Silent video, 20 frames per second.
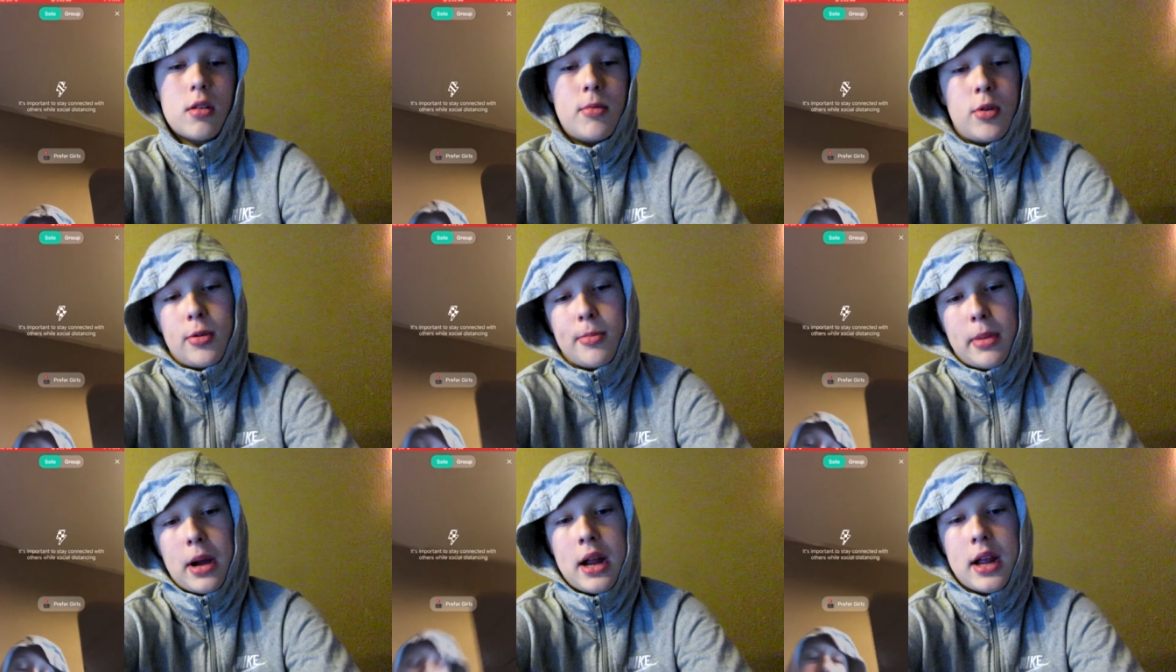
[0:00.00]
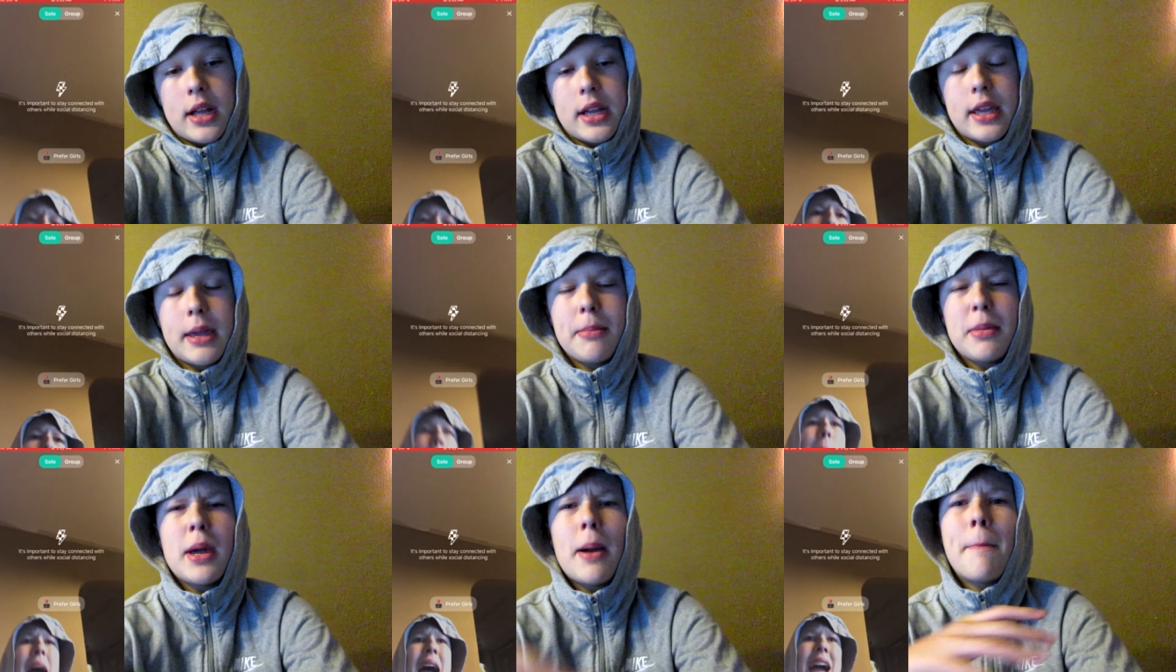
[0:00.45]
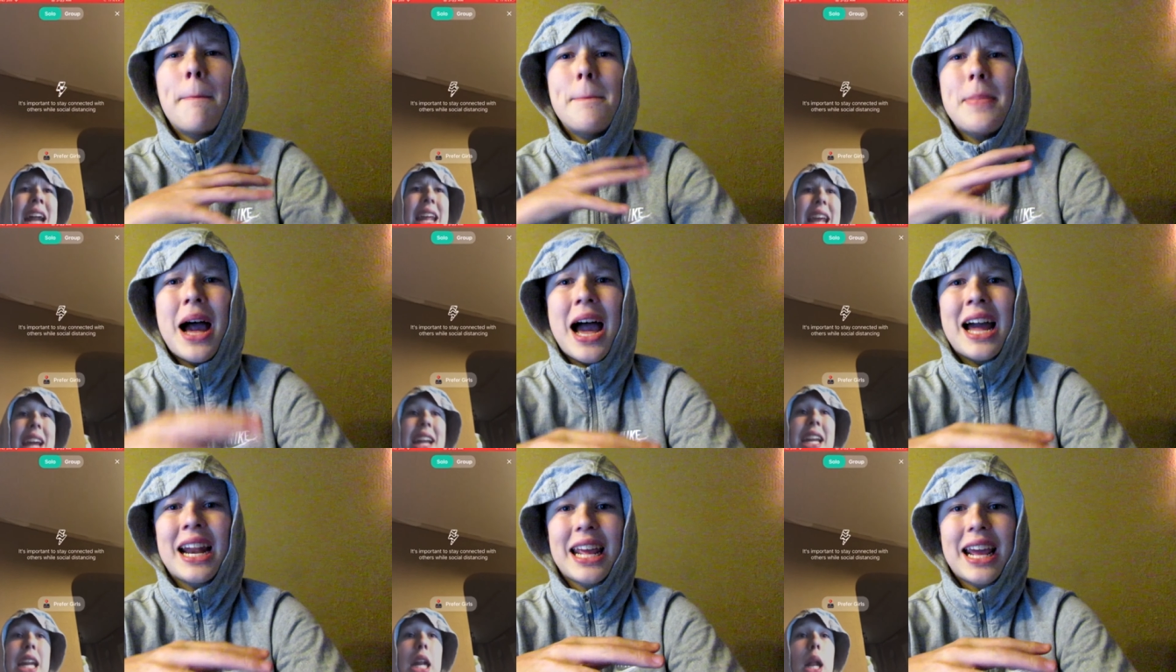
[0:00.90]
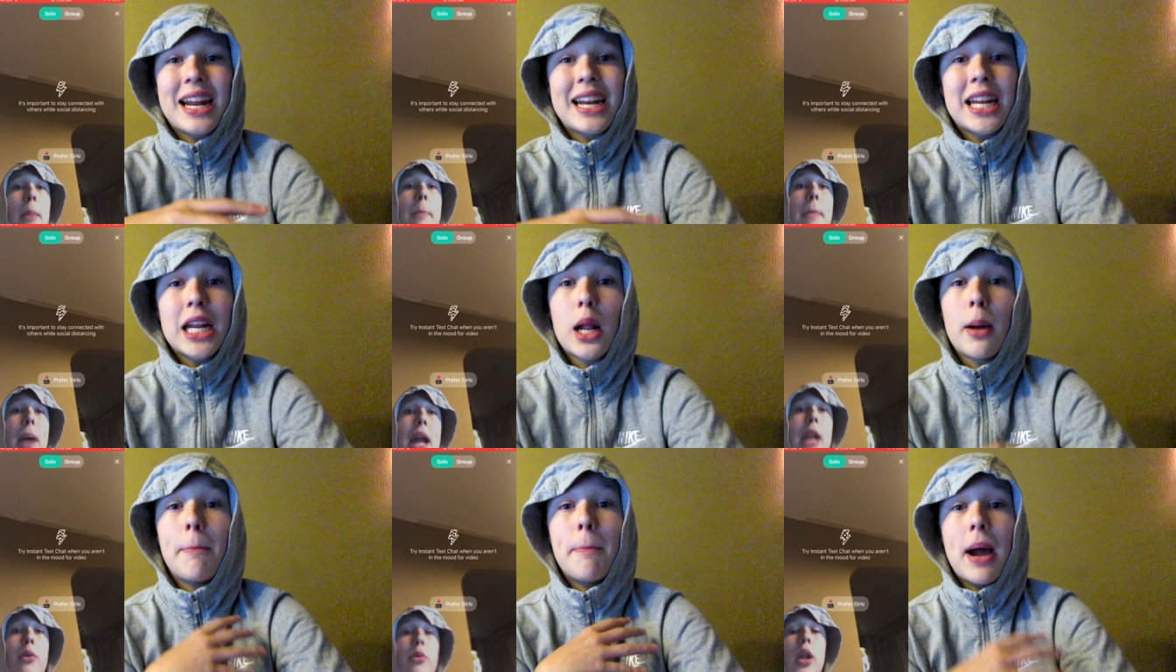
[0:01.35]
Come on, bro. Give me a baddie. I
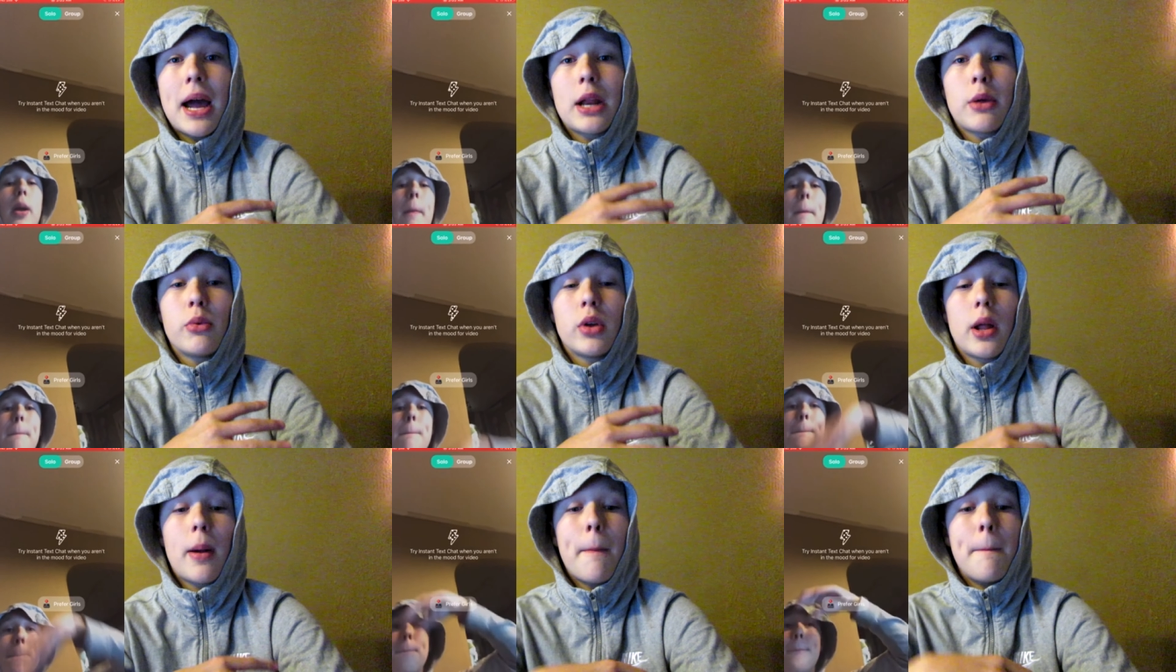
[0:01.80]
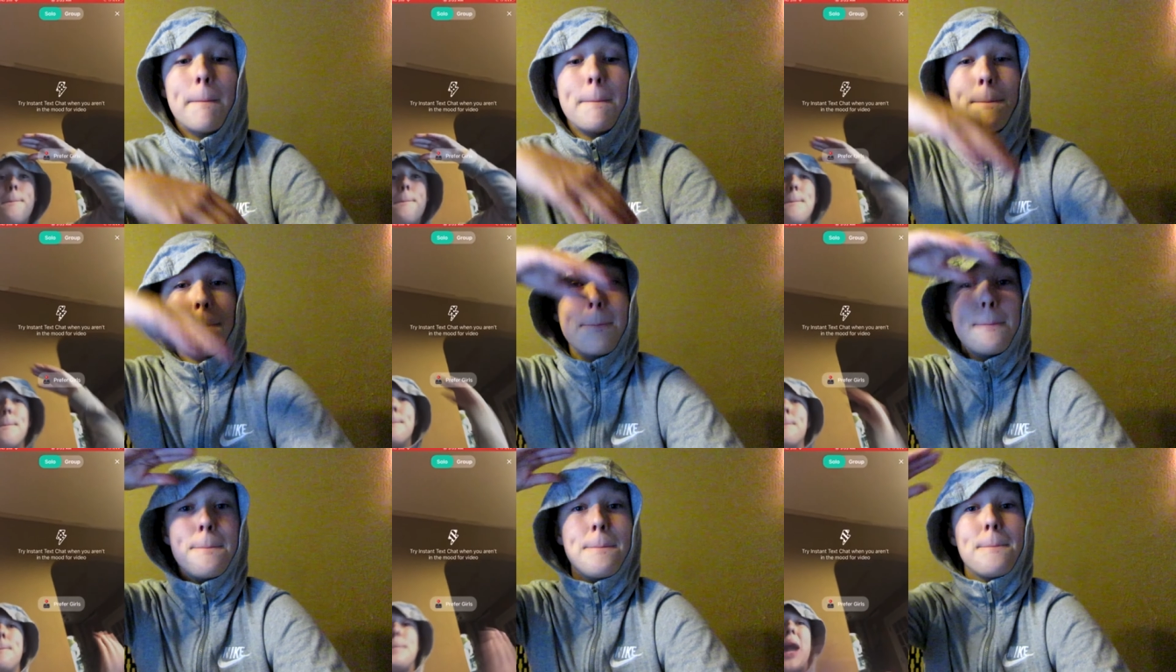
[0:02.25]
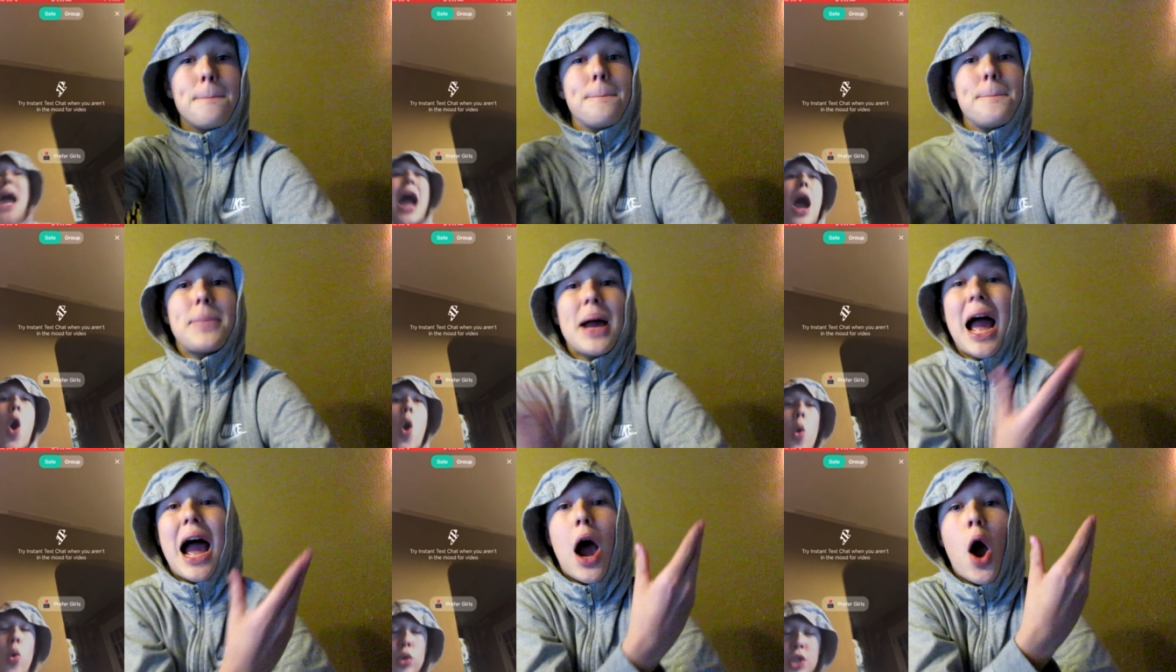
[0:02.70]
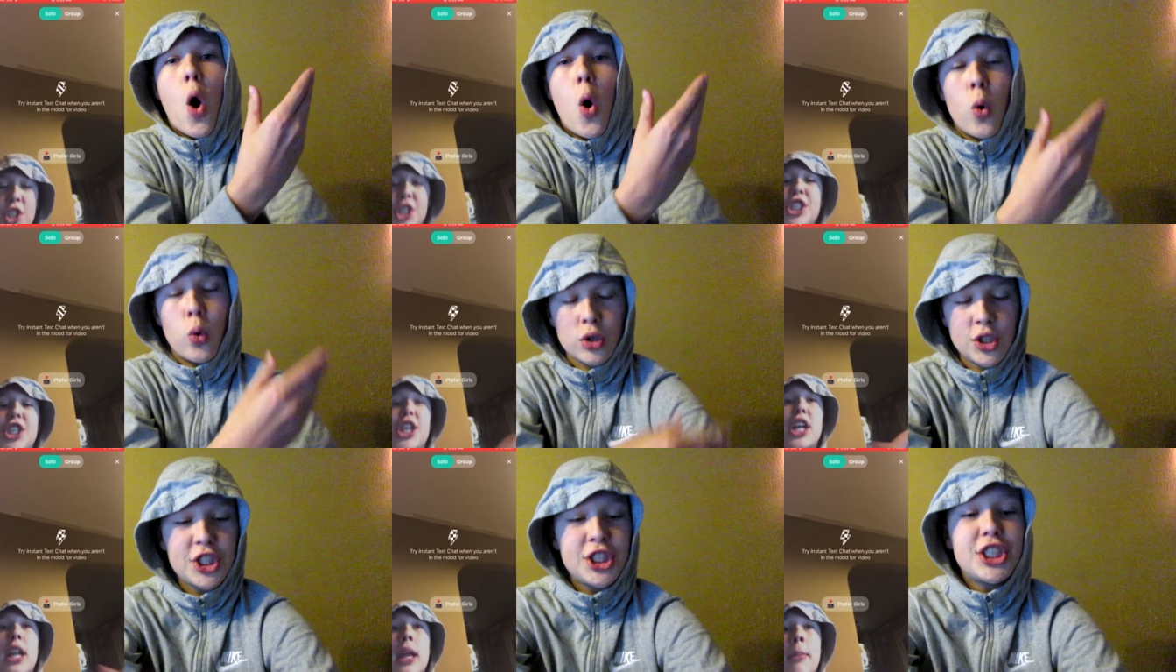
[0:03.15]
need a baddie with a
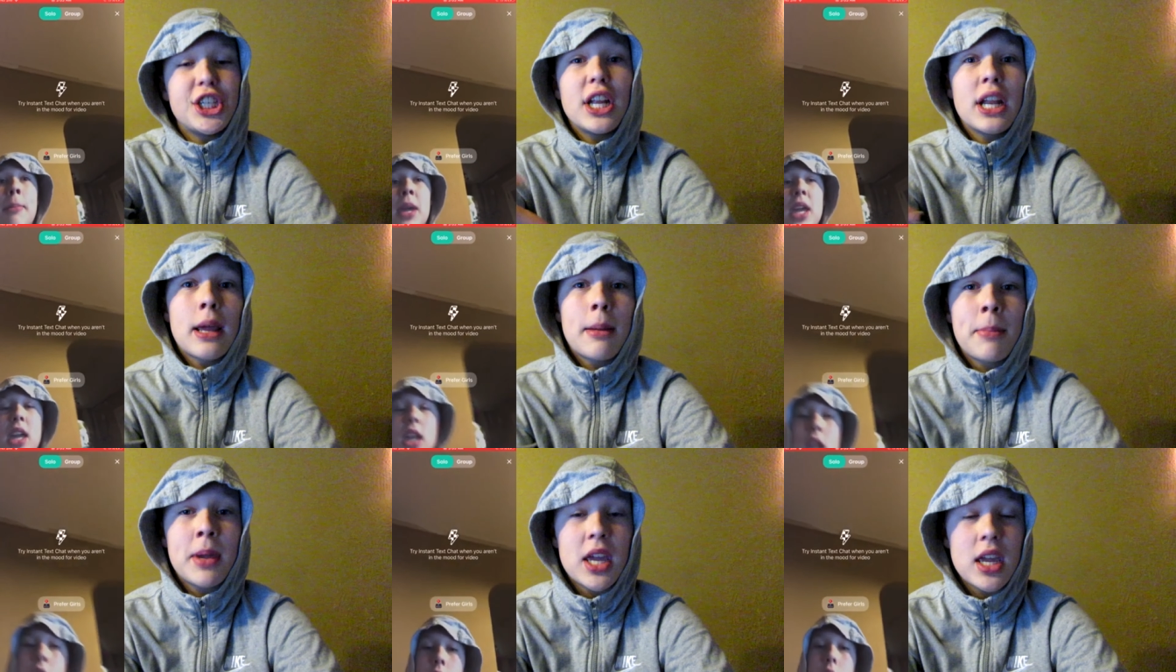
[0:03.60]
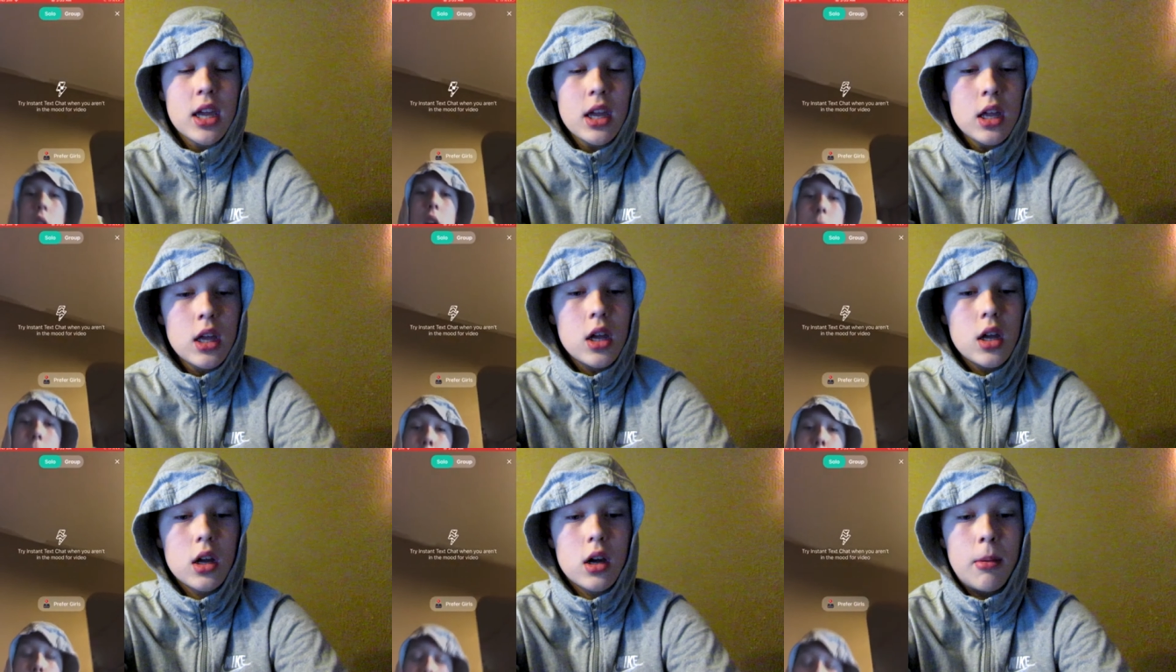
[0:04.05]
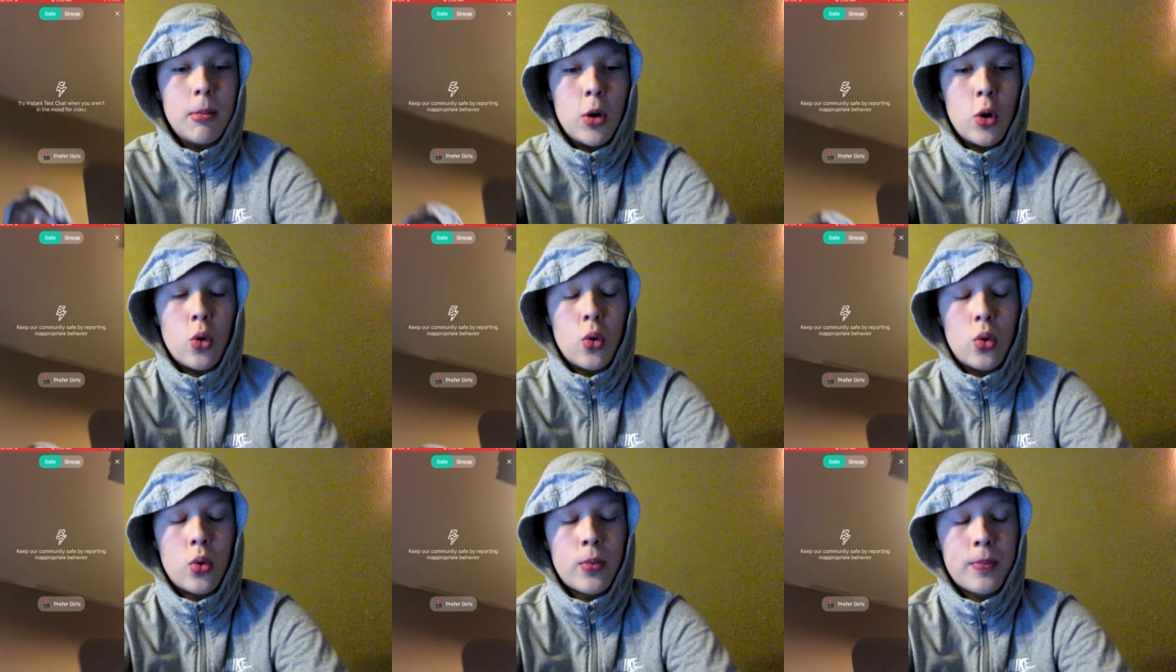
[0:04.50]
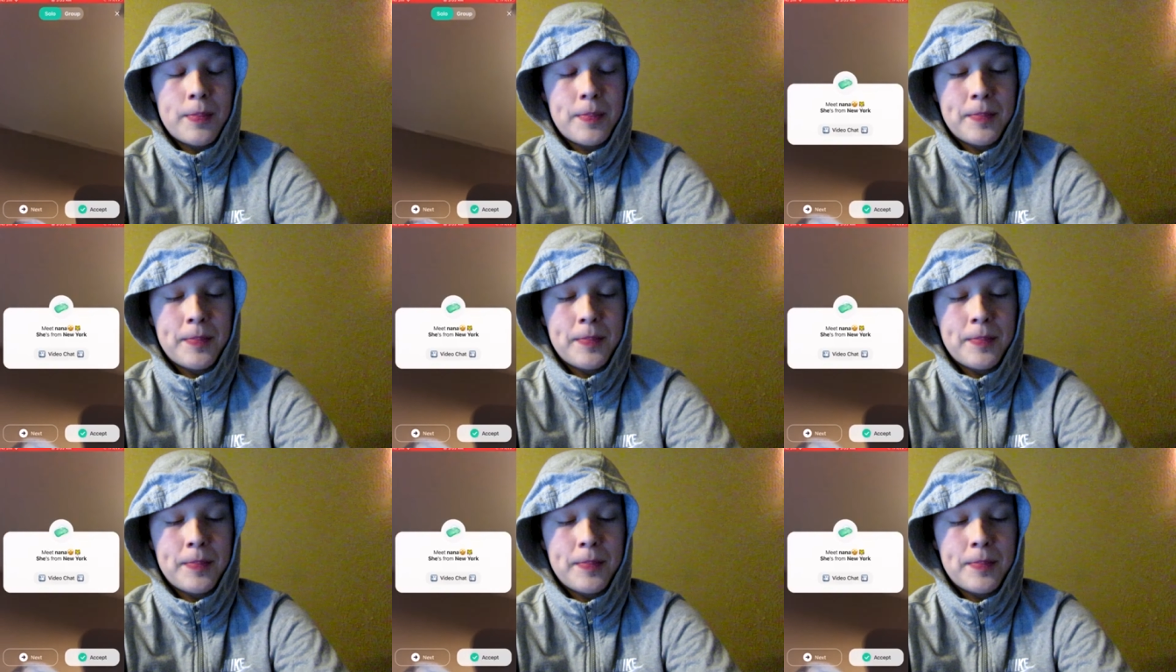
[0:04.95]
bow. Shit in me. Come on.